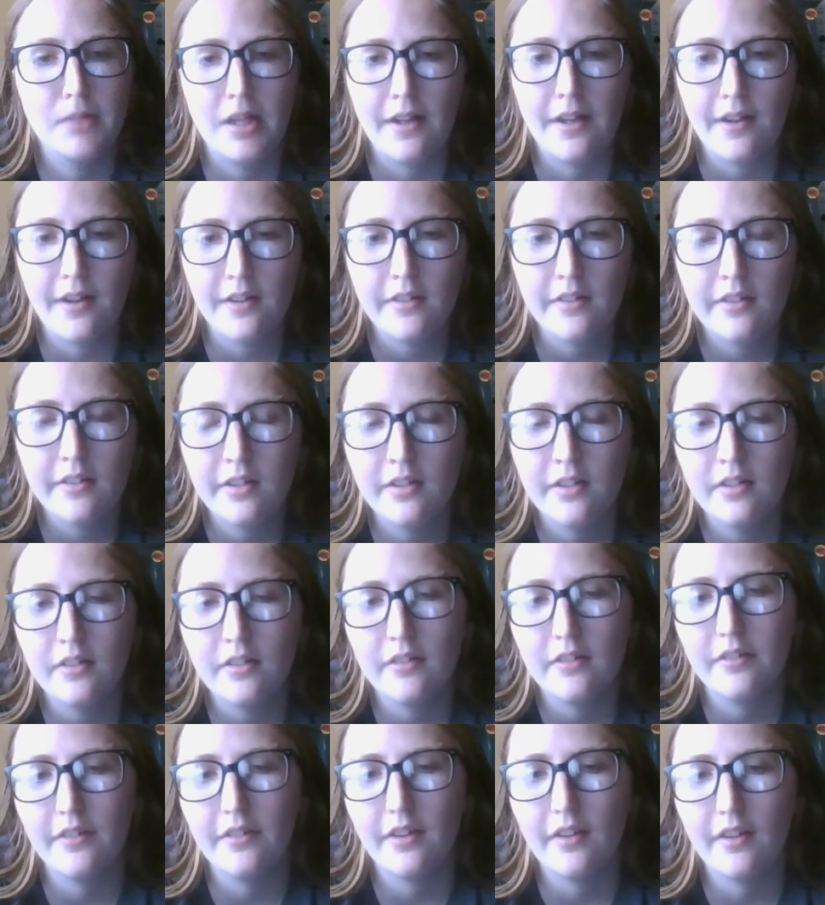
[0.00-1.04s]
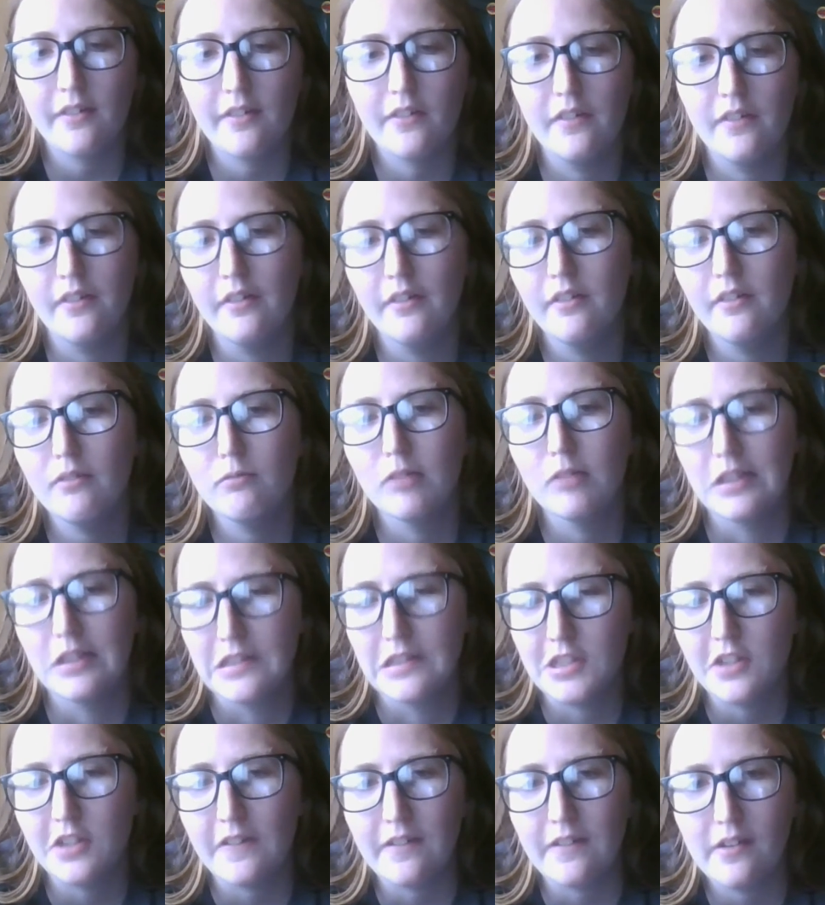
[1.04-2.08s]
back like to
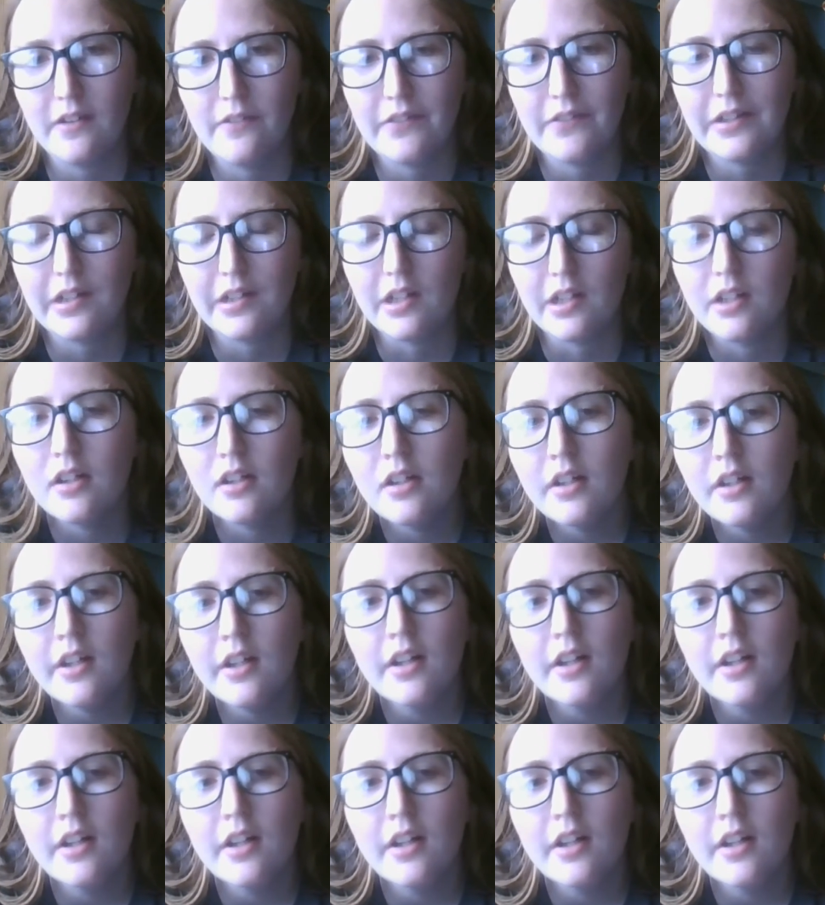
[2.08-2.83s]
watch TV.